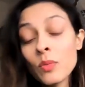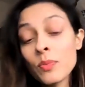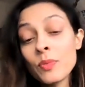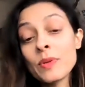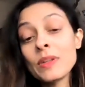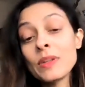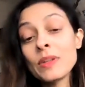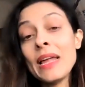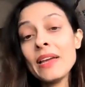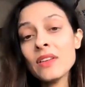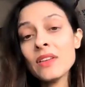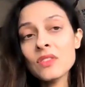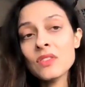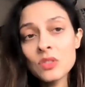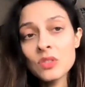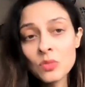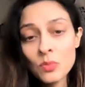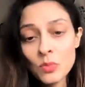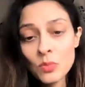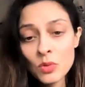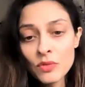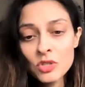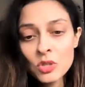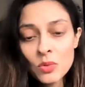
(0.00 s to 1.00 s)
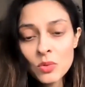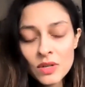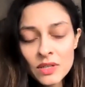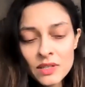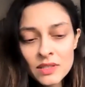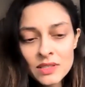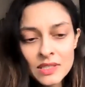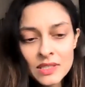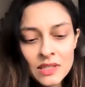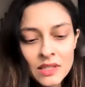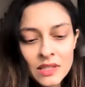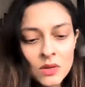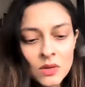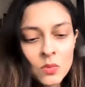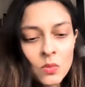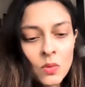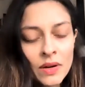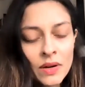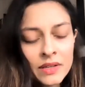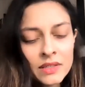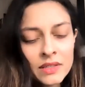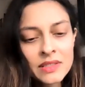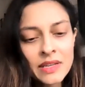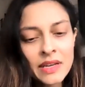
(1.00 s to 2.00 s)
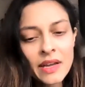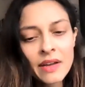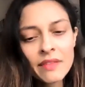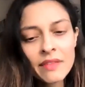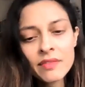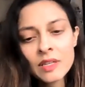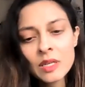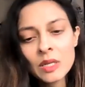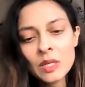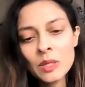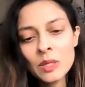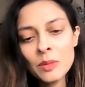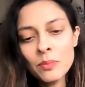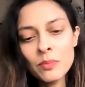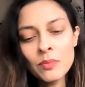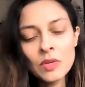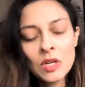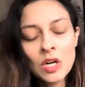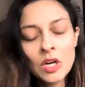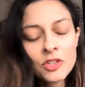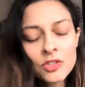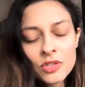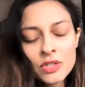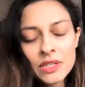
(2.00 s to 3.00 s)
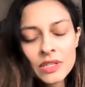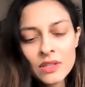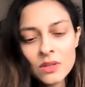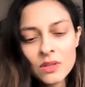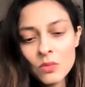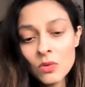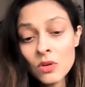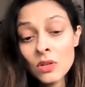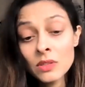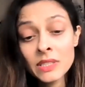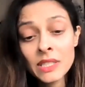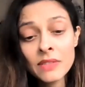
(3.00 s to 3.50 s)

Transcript: would like to move towards. I think one is that every country in the world,